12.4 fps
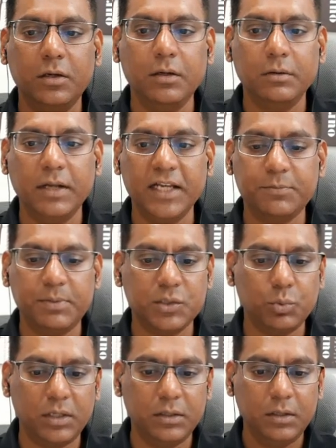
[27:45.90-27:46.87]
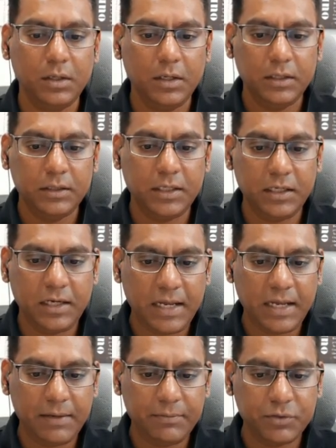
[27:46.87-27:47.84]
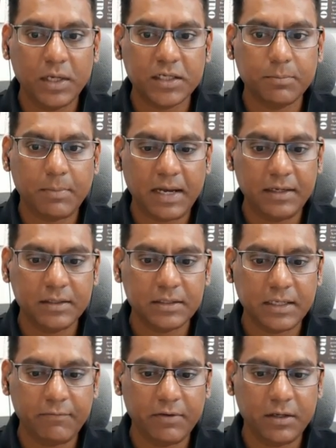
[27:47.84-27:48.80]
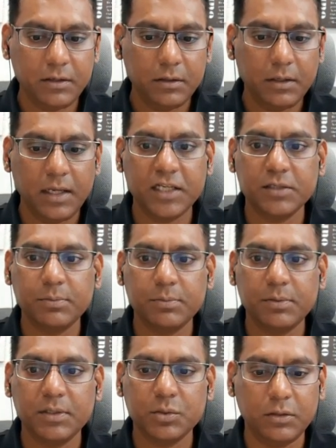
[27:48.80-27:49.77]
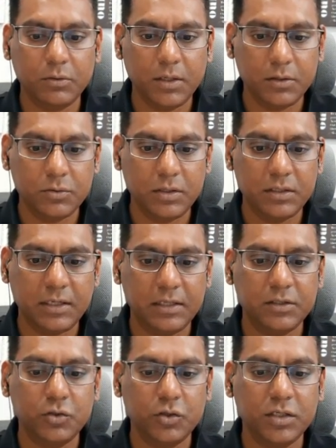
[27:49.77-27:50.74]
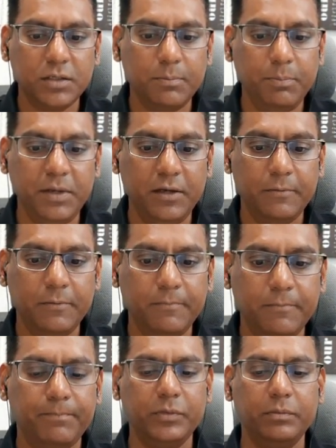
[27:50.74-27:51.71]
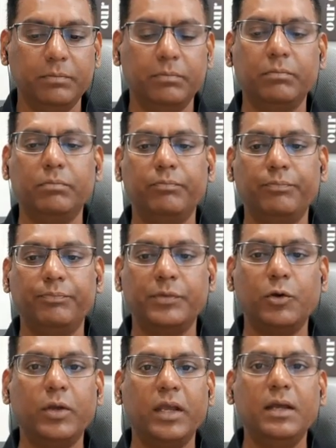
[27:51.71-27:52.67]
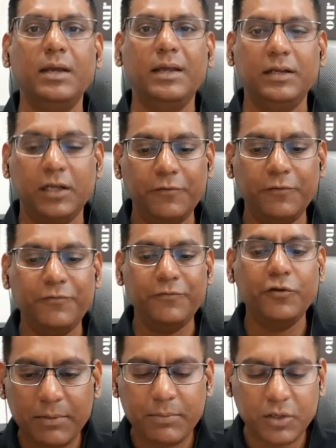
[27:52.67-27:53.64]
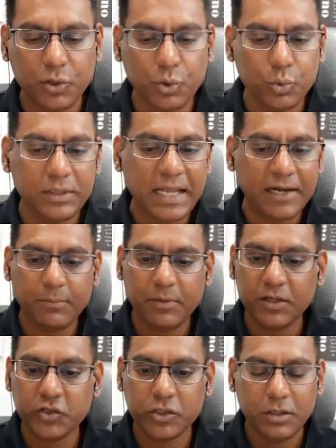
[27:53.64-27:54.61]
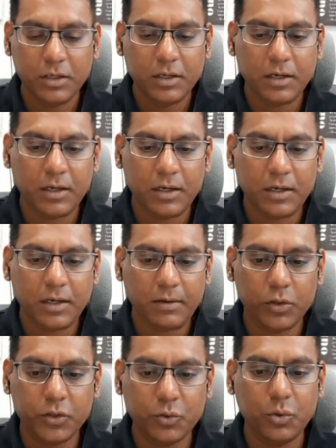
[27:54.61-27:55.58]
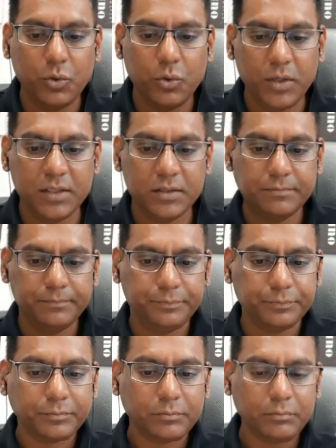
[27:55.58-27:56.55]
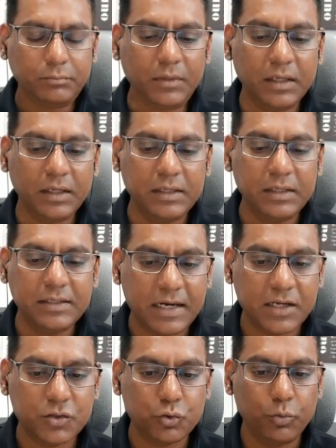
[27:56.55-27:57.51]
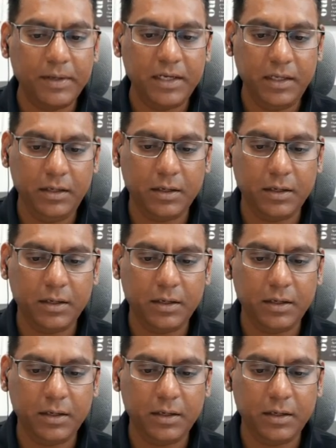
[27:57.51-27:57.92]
x plus 1. 3 times 2x minus 7, x plus 1. Okay, so its answer choice B. Okay, now if you are not able to do that much, what you could do is, see, there are so many